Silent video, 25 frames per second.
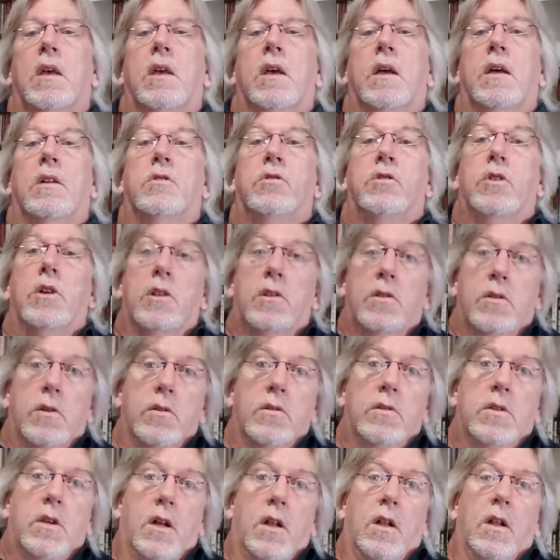and
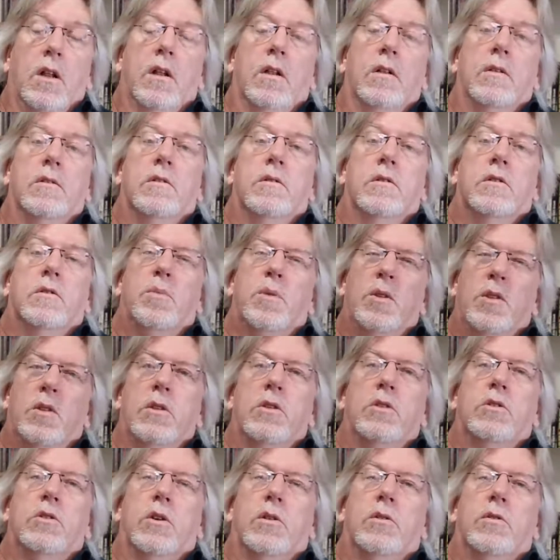Jethro Tull,
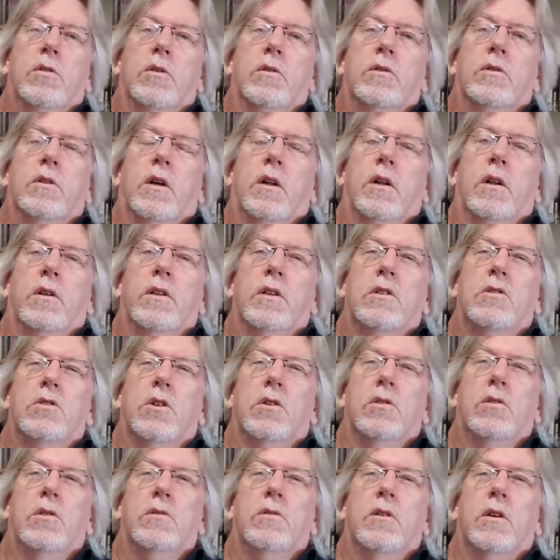especially Jethro Tull. I think
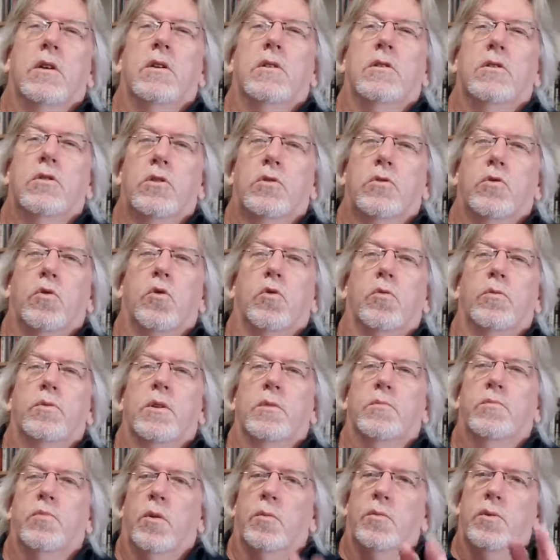Jethro Tull and Strawbs
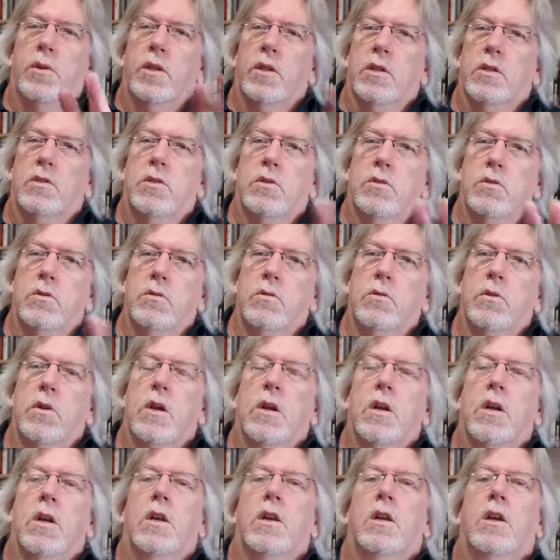are probably the two
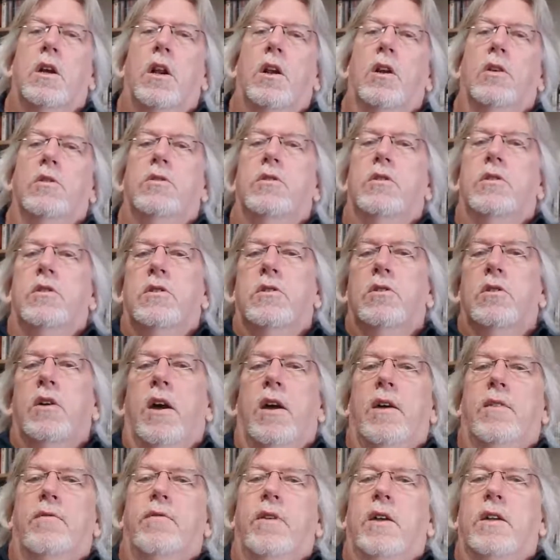closest to
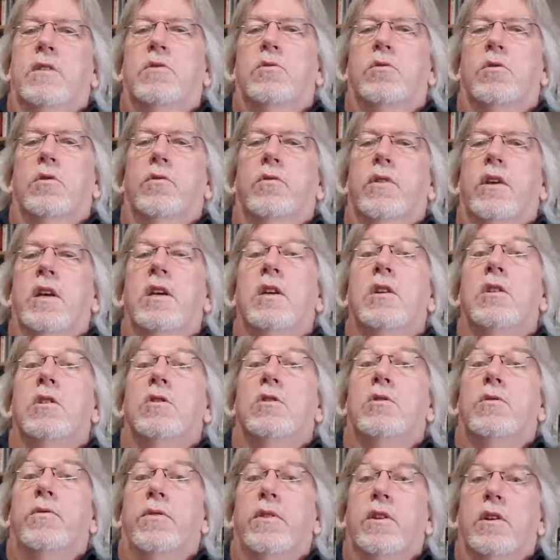have that sort of
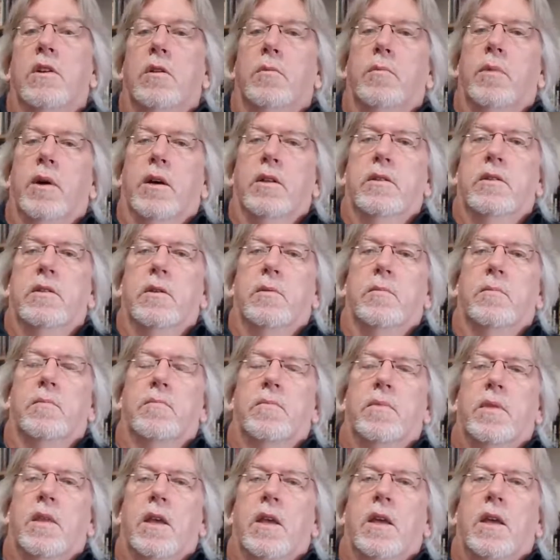English feel about them.
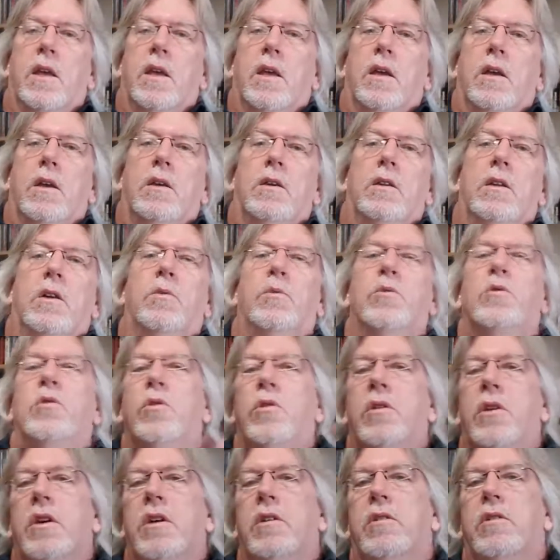You know, when
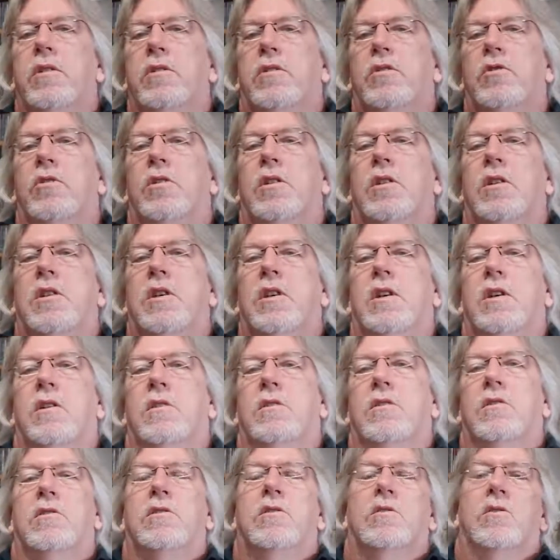you hear it, you can hear
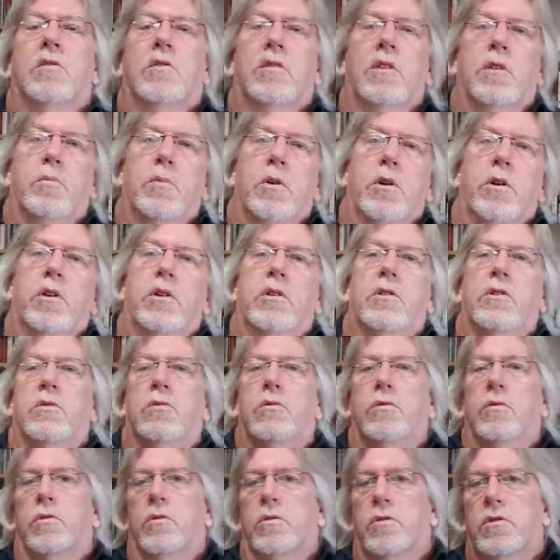this is not an
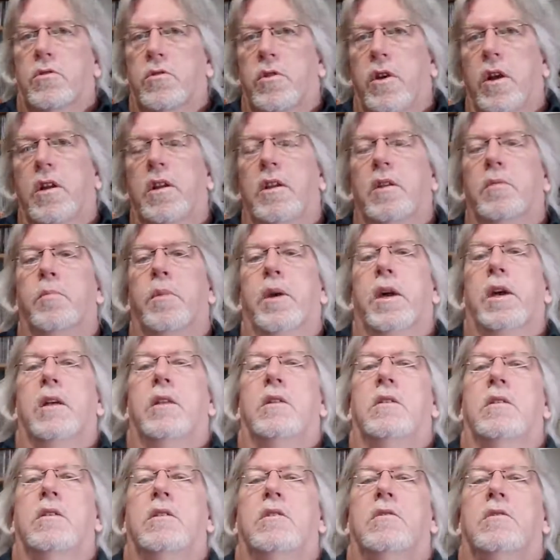American or an Australian
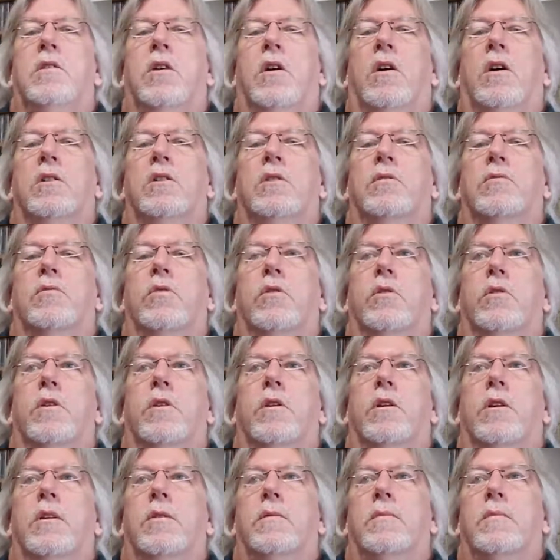band. These guys have got
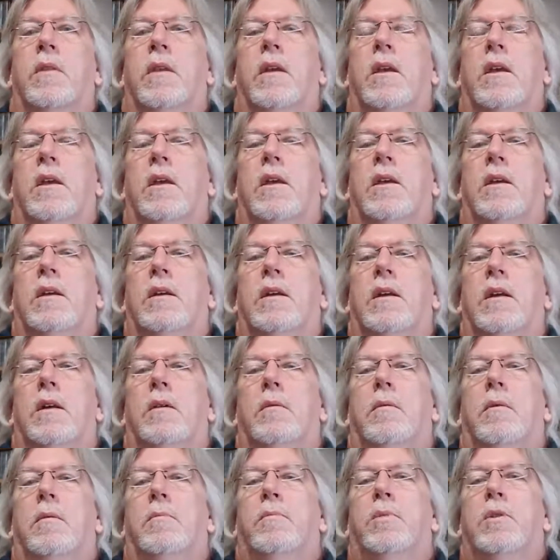a
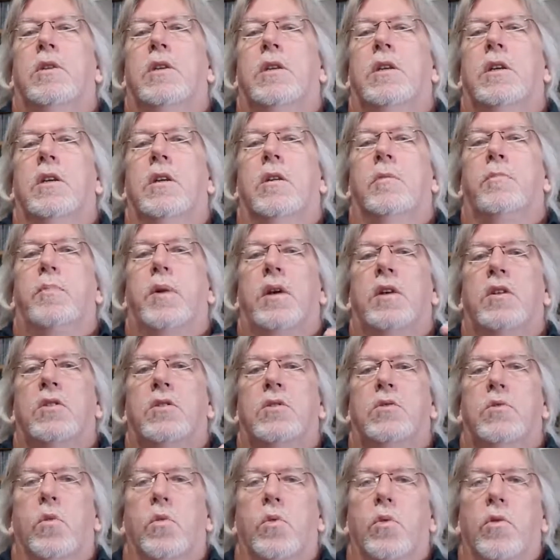particular
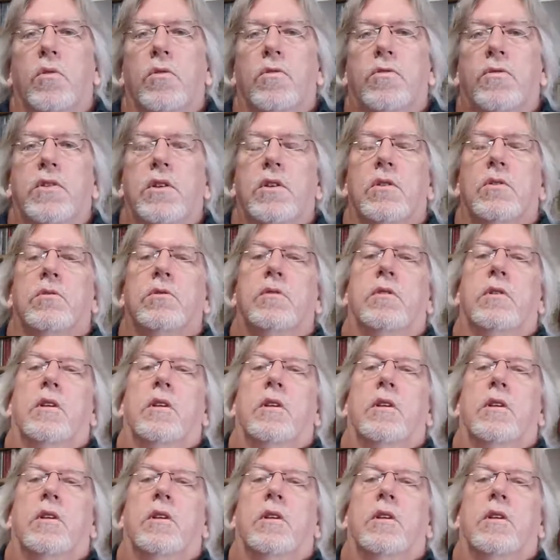pastoral feel to